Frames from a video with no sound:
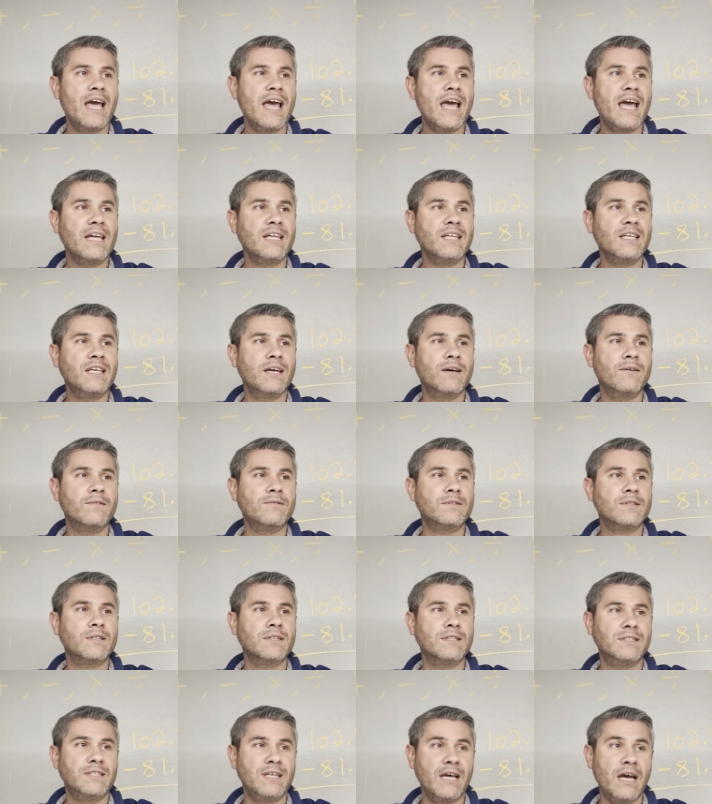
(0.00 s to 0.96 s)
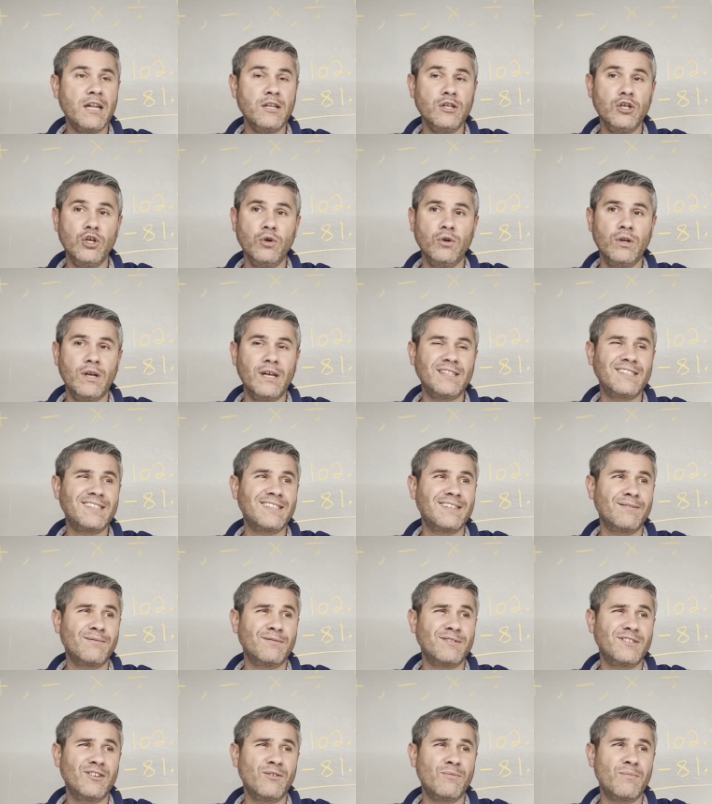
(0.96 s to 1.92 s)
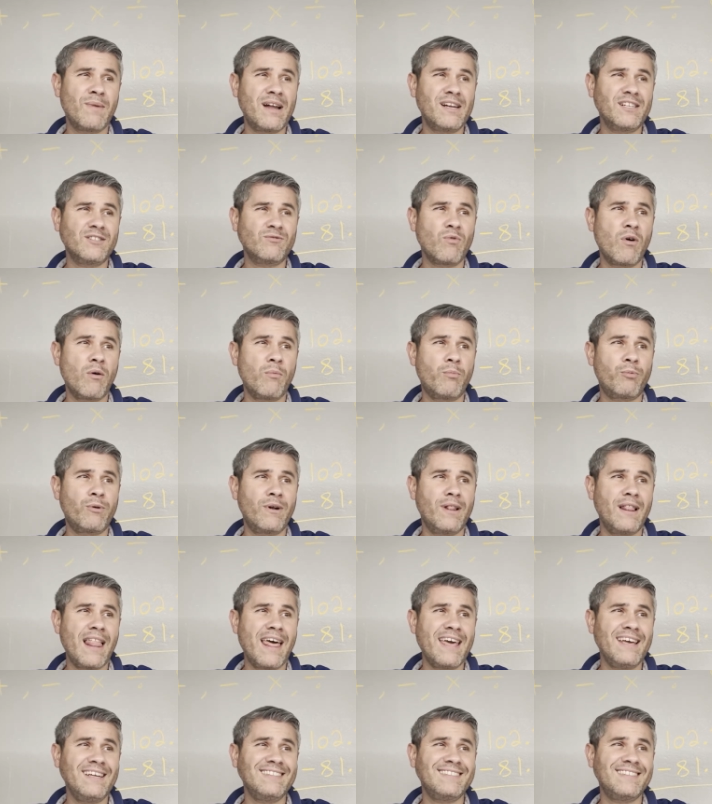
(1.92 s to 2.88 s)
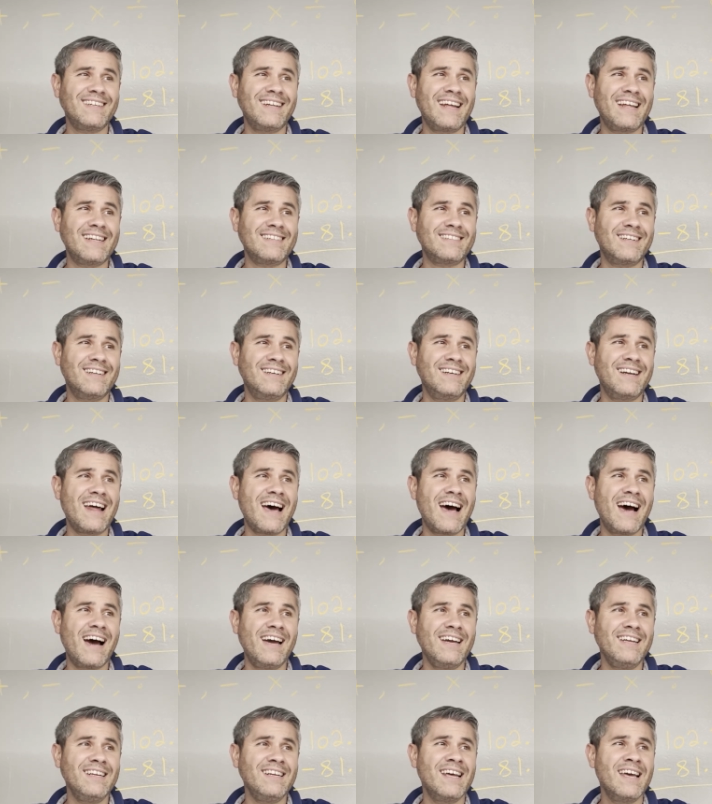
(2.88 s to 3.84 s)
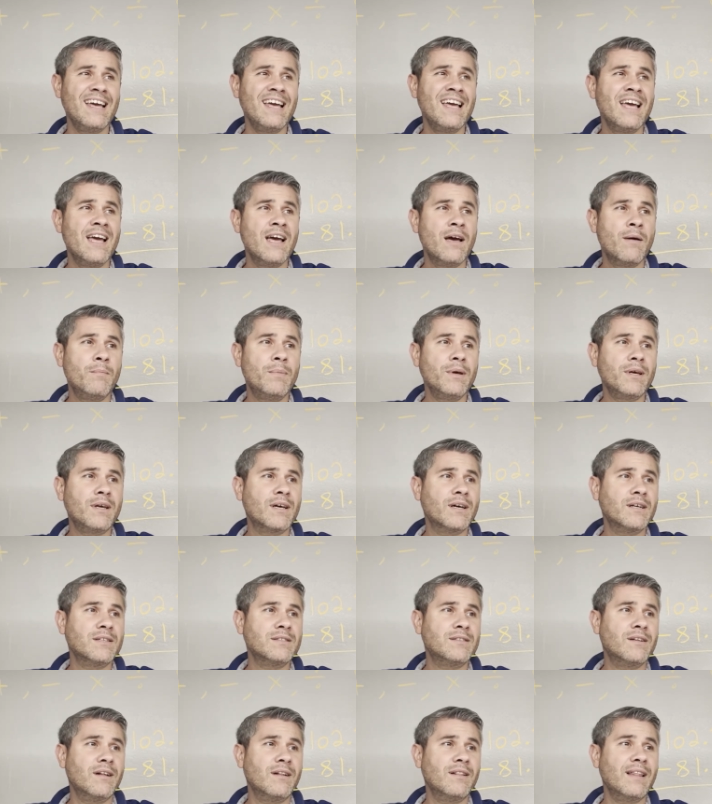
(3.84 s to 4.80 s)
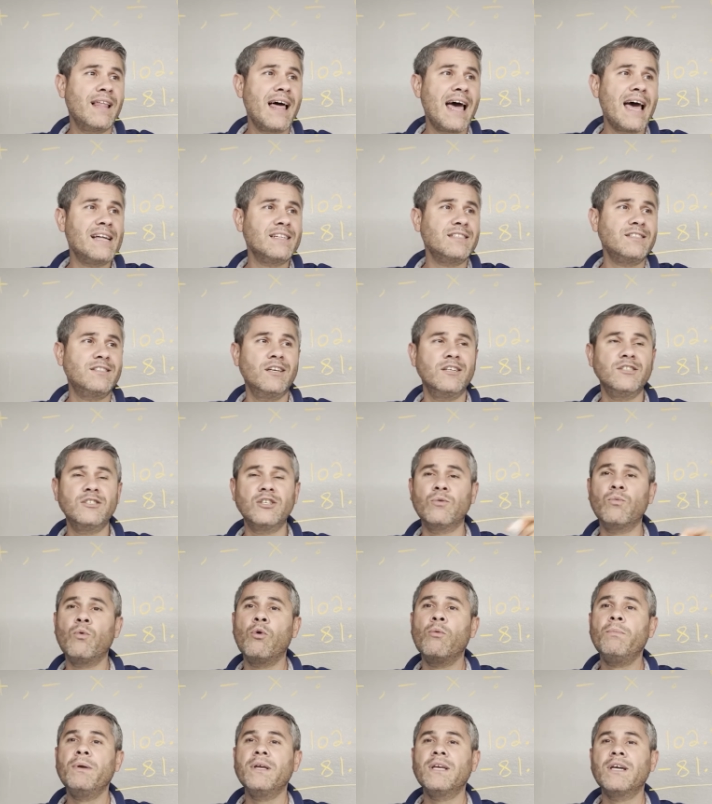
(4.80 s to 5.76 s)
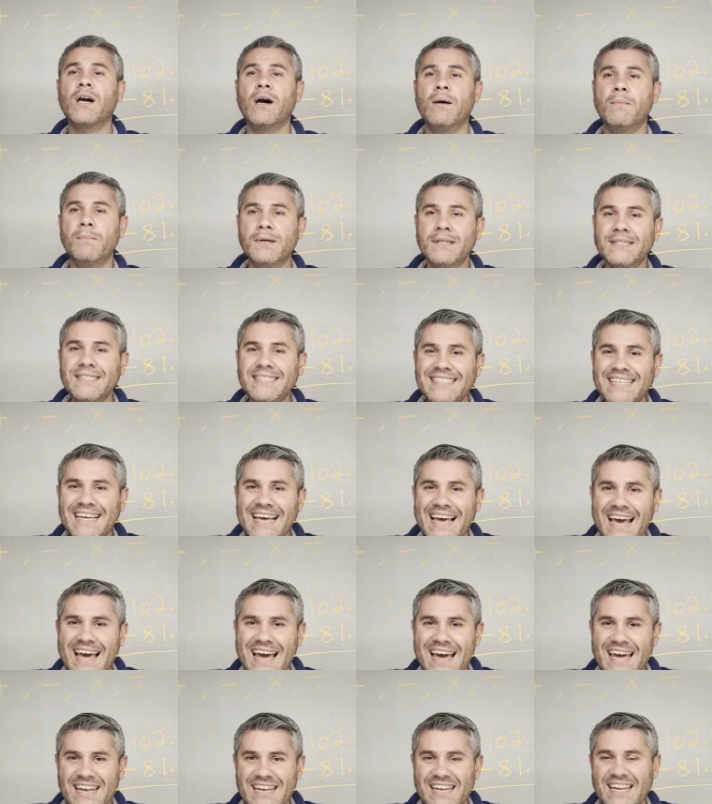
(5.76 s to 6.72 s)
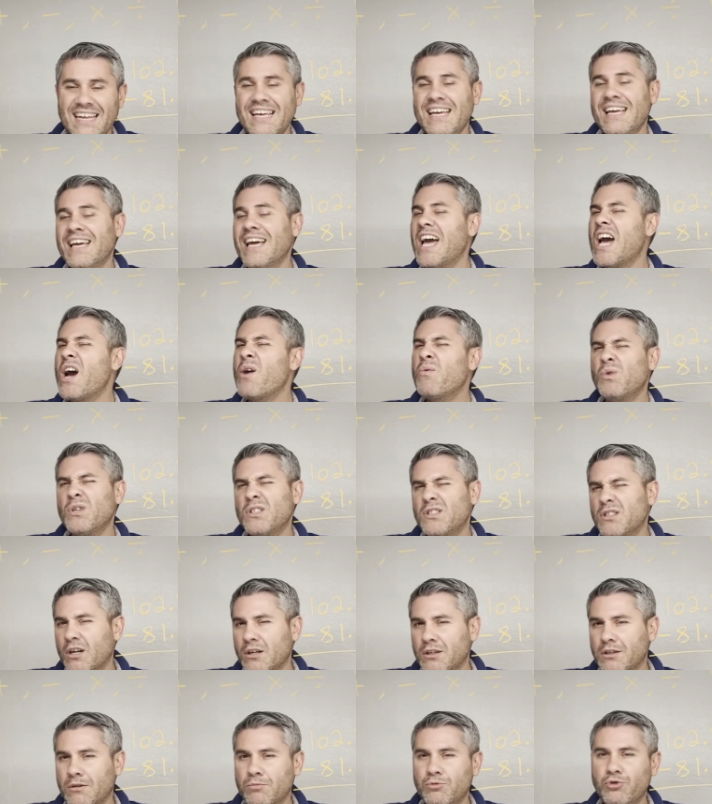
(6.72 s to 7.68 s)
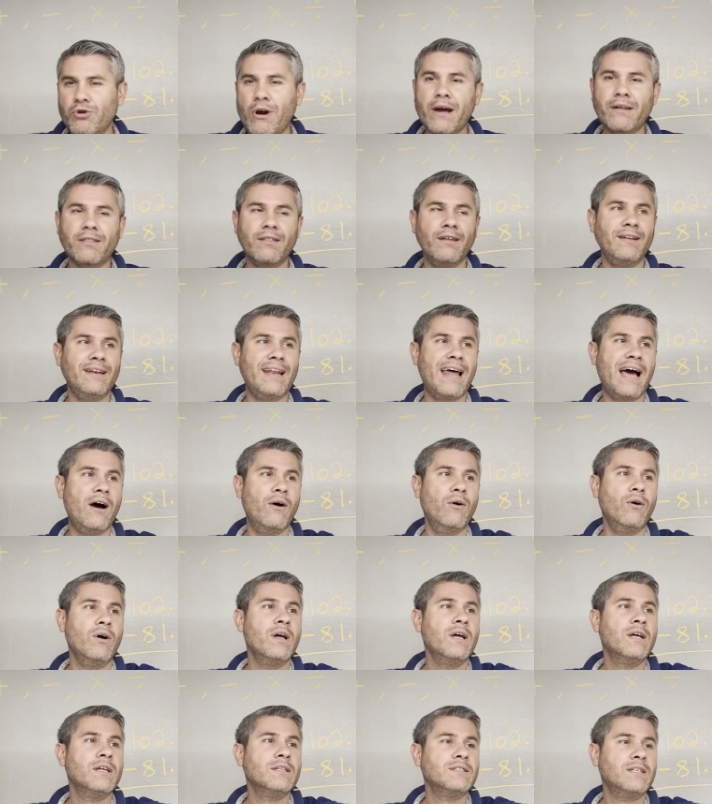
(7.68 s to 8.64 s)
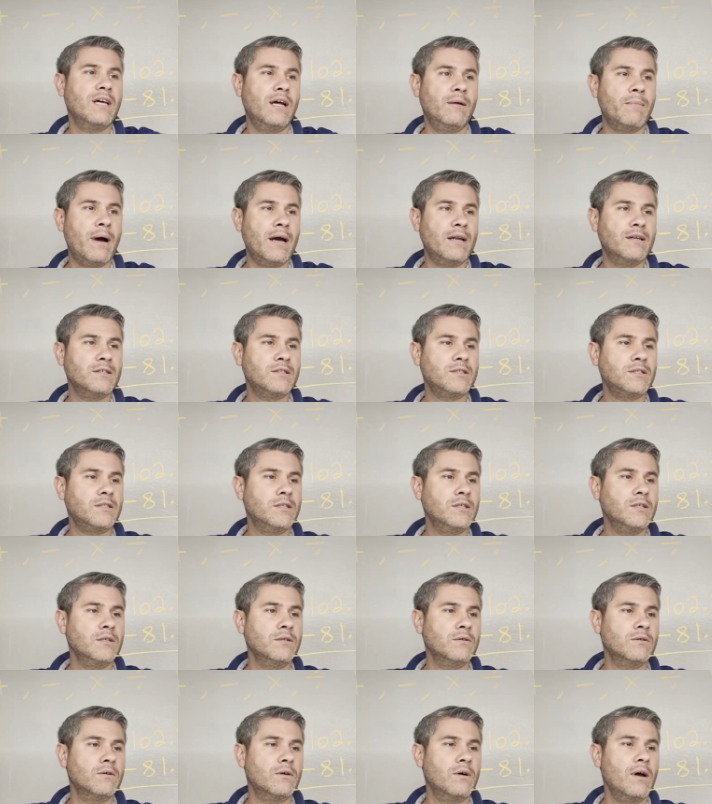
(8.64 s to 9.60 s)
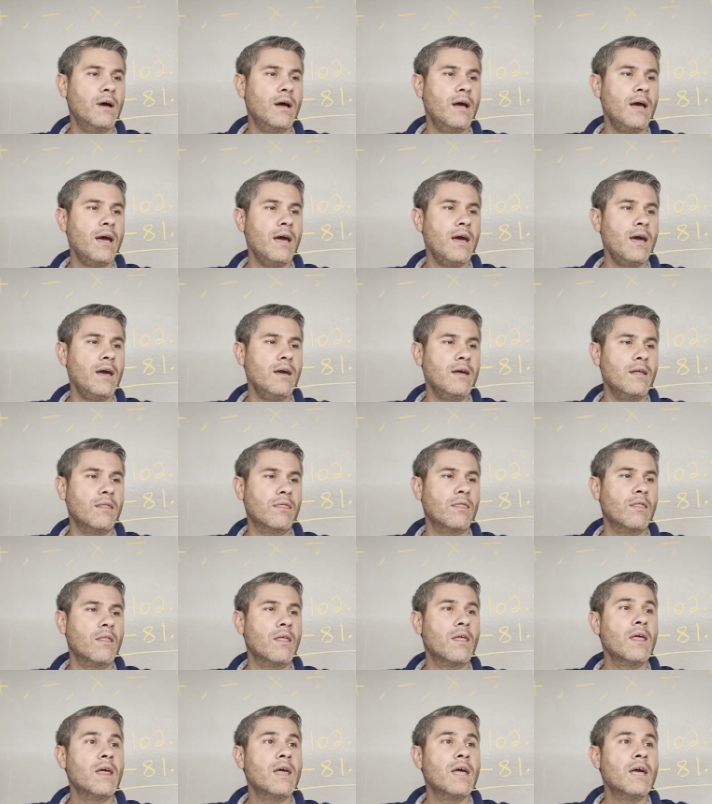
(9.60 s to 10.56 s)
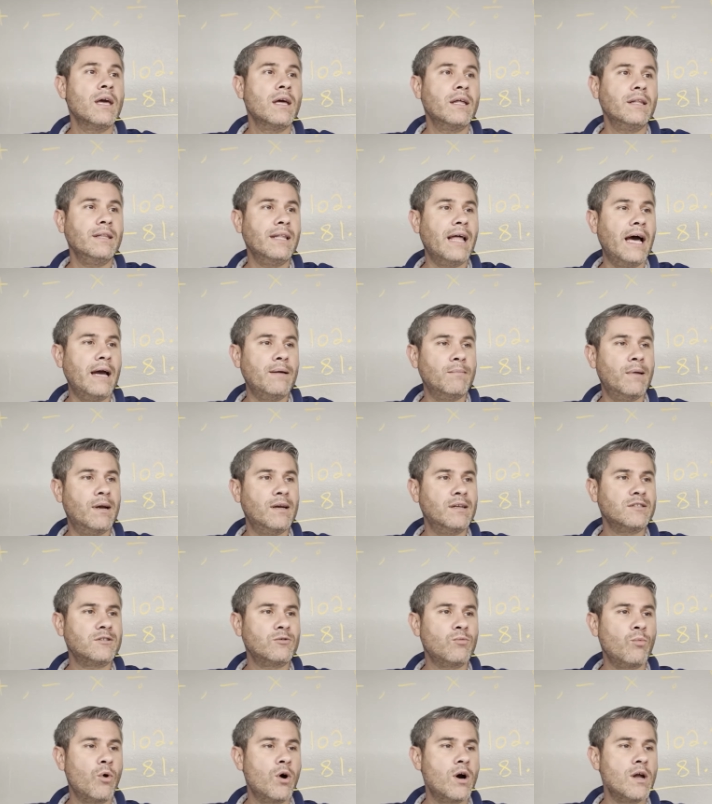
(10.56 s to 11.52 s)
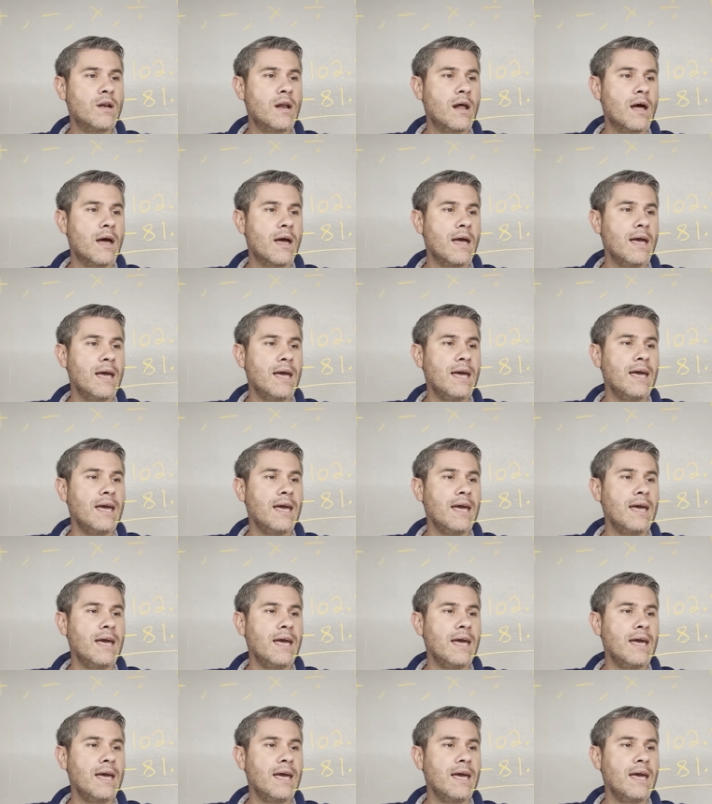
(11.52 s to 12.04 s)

and gives 10 units, so might as well place it as a 9 because the last digit will become a 10. And we start subtracting now. 10 minus 2, 8. 9 minus 1,